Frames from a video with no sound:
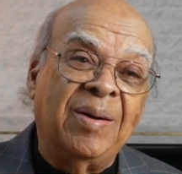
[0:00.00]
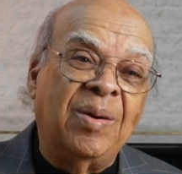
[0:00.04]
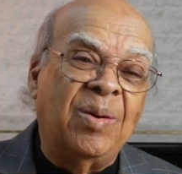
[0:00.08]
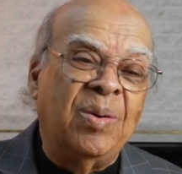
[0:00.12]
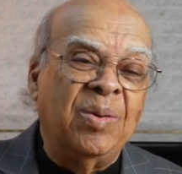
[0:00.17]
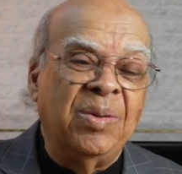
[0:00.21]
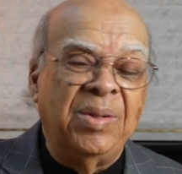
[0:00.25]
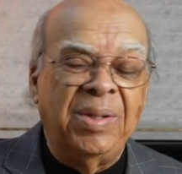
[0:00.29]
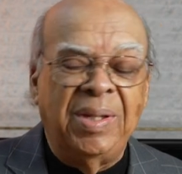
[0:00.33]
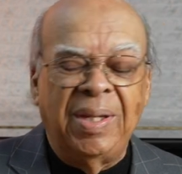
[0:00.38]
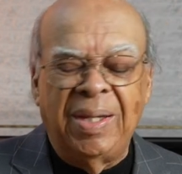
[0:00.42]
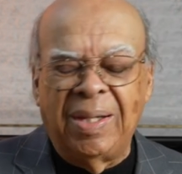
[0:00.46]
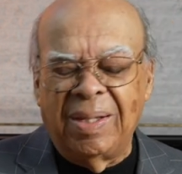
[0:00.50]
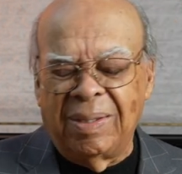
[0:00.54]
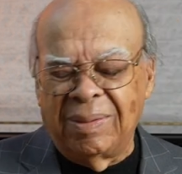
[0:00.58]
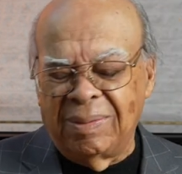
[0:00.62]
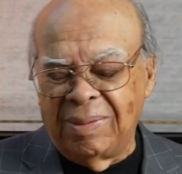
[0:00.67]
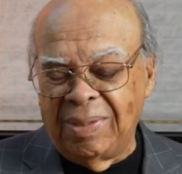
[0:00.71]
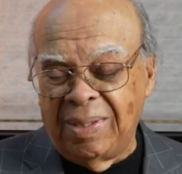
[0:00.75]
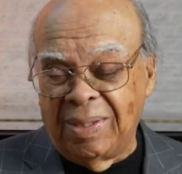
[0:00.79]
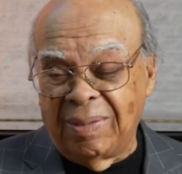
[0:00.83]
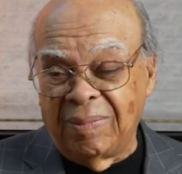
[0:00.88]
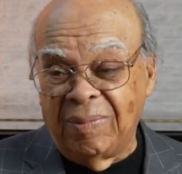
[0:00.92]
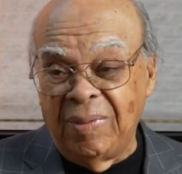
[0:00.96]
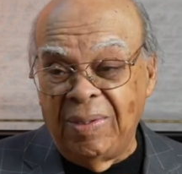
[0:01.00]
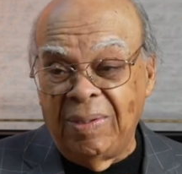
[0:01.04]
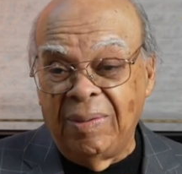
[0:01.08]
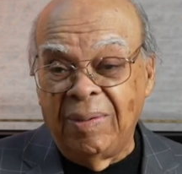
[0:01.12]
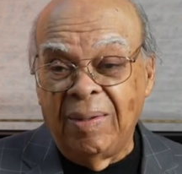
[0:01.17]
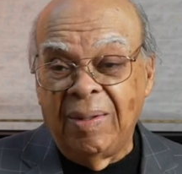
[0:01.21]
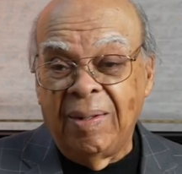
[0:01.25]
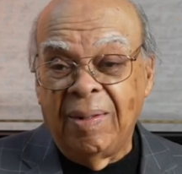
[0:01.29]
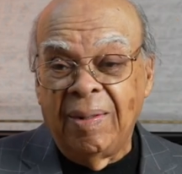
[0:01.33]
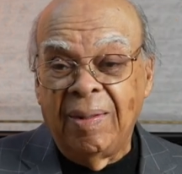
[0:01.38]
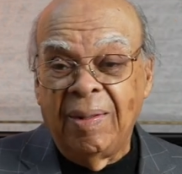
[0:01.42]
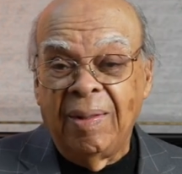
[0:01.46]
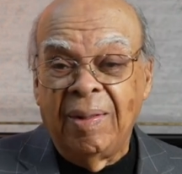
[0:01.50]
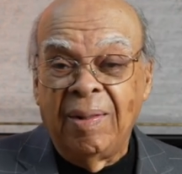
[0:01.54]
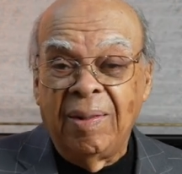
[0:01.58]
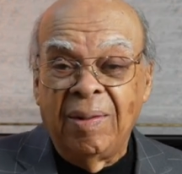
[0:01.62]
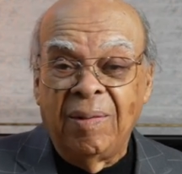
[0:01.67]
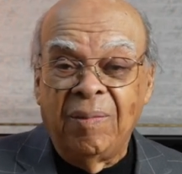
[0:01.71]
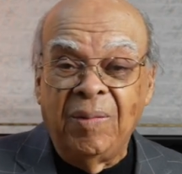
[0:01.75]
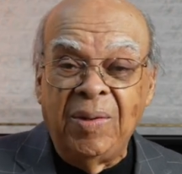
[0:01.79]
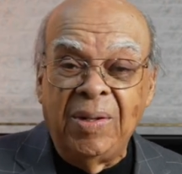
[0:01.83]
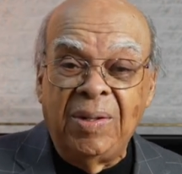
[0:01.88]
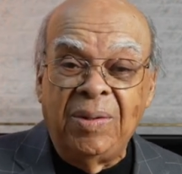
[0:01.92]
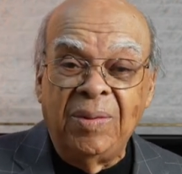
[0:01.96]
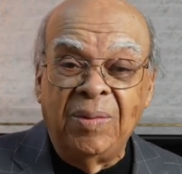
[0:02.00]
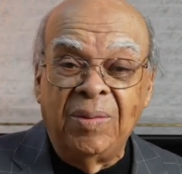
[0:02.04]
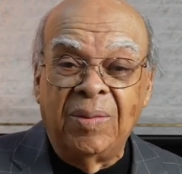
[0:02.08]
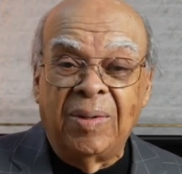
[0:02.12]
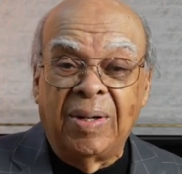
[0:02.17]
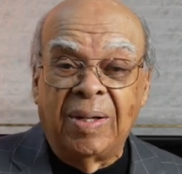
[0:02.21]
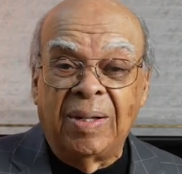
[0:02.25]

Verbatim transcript: Oh yeah, yeah. We we do.